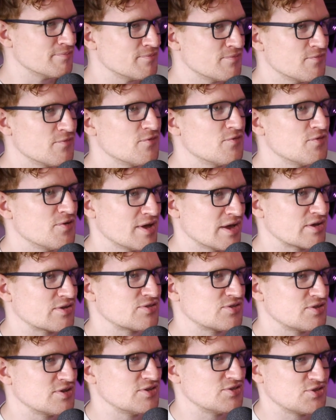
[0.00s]
Yeah,
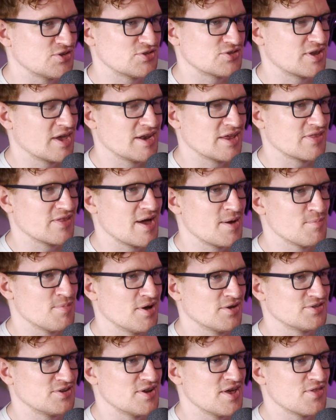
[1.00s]
fixed. It's just mm -hmm. getting that
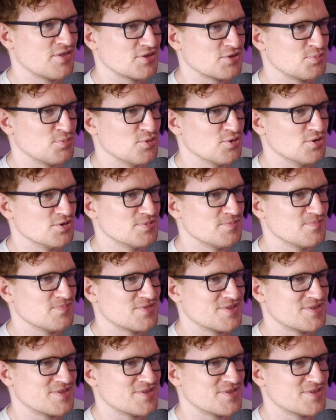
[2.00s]
past an ethics board.